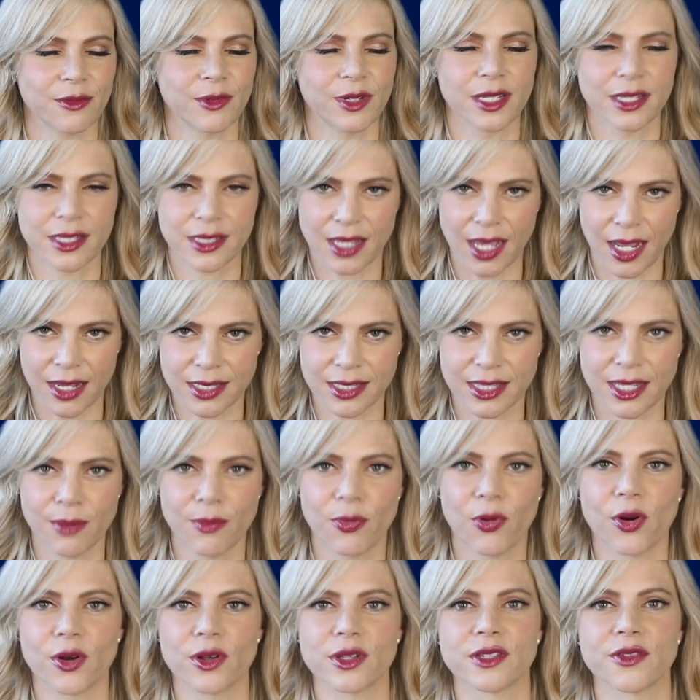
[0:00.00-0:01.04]
We discussed the
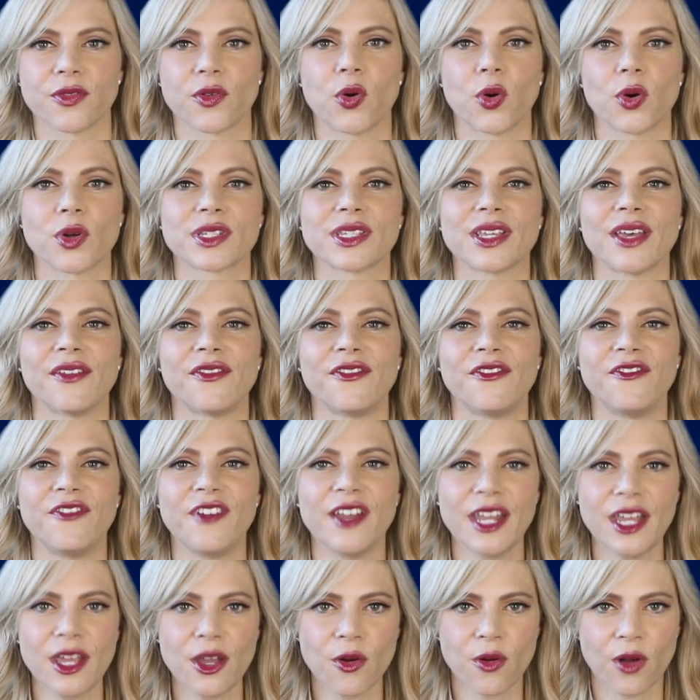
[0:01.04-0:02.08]
importance, of course, of
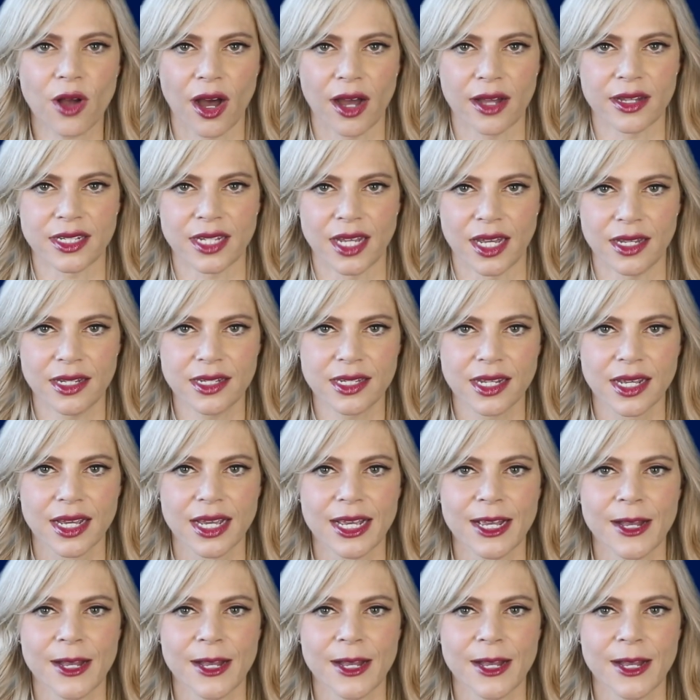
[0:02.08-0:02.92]
video content.